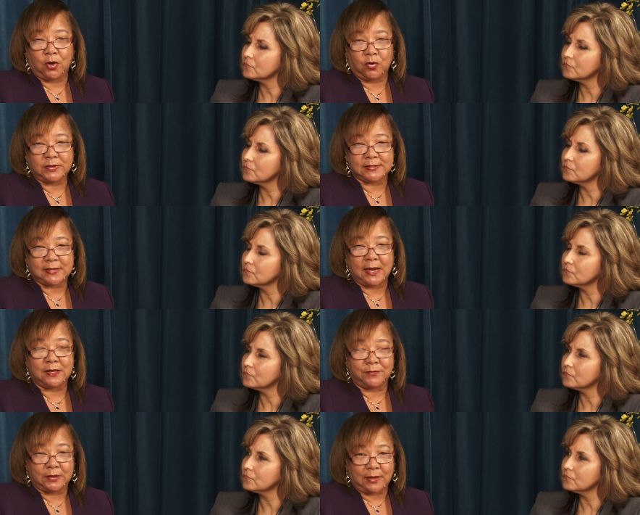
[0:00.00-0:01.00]
Speaker 1: oversight
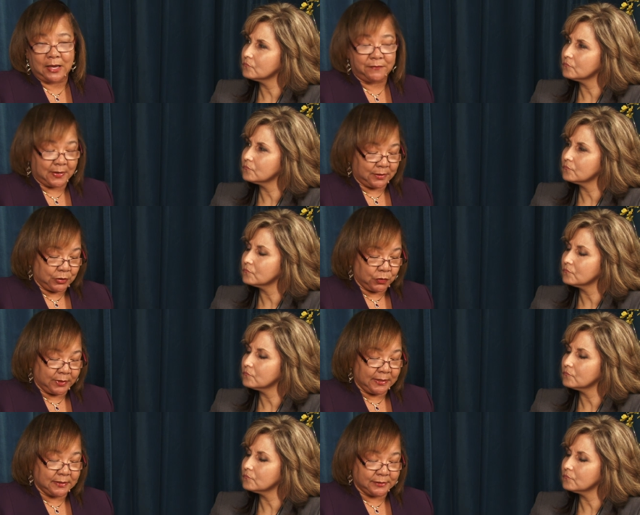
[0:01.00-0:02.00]
of the Life and
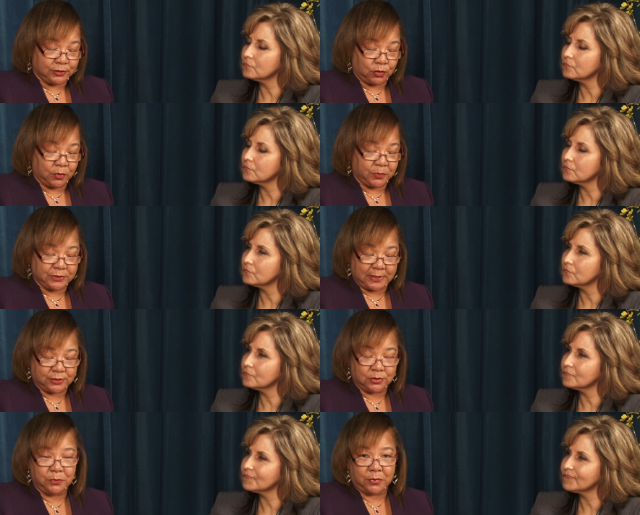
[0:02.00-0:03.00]
Annuity Consumer
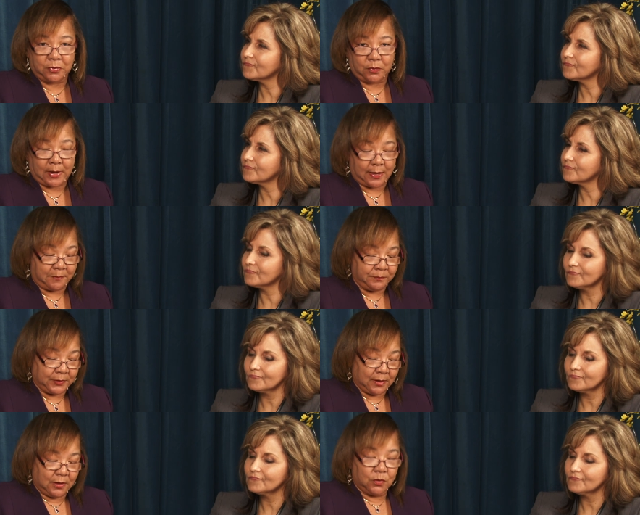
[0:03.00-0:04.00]
Protection Program,
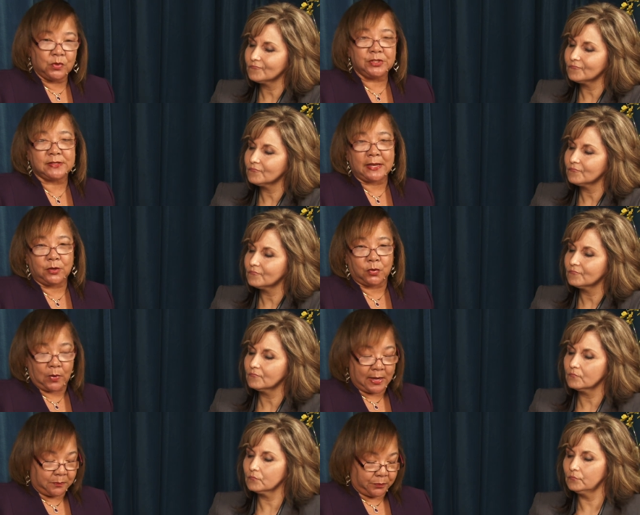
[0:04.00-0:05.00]
which is a
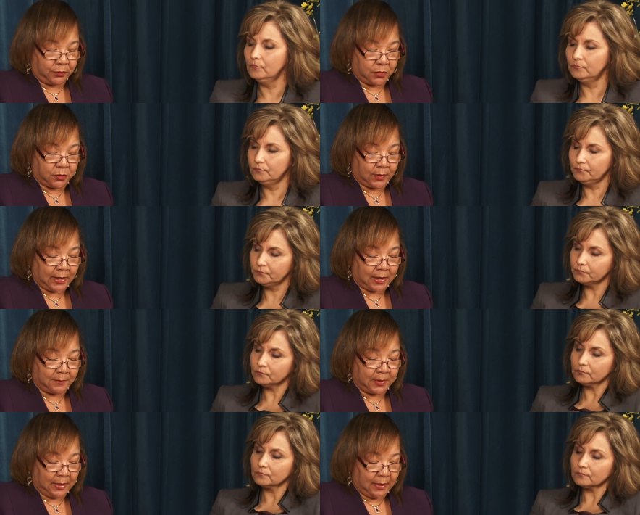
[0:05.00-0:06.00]
grant
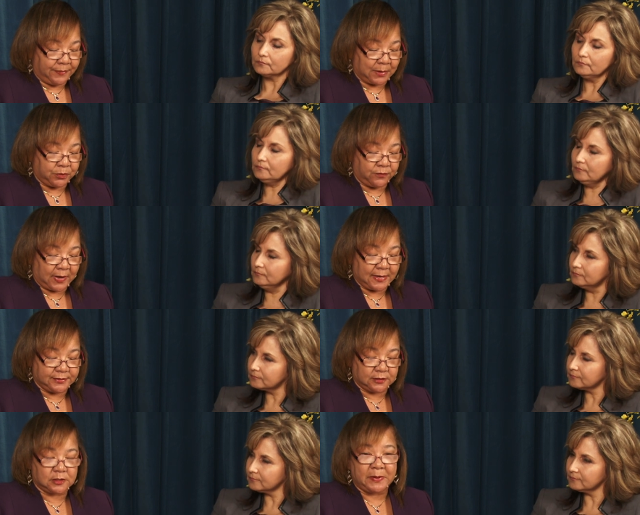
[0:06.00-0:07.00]
program that provides
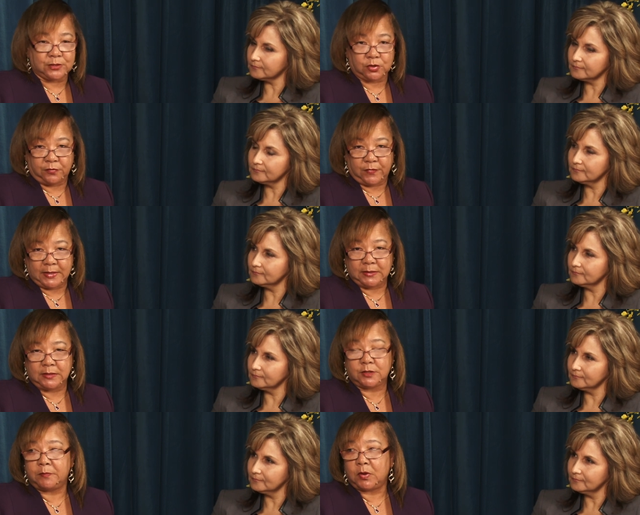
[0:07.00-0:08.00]
special funding
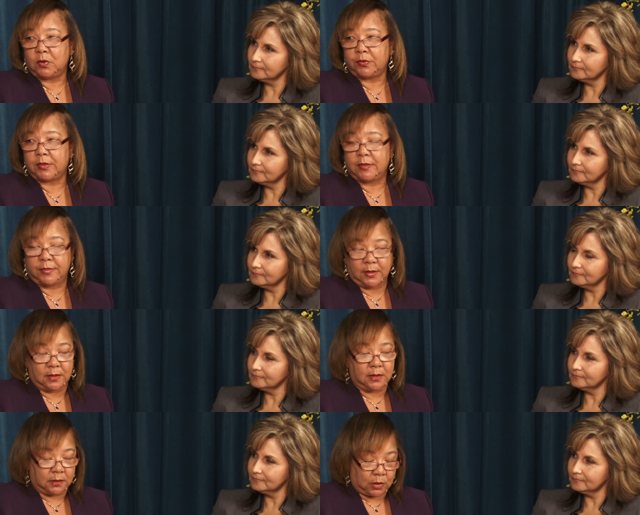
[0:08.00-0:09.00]
to both
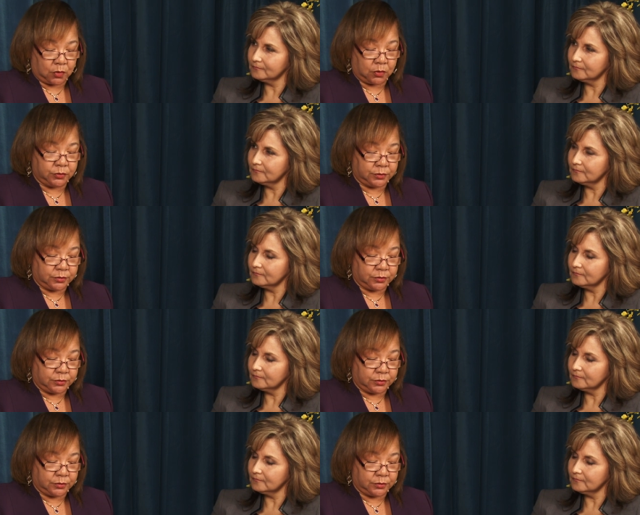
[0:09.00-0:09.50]
the local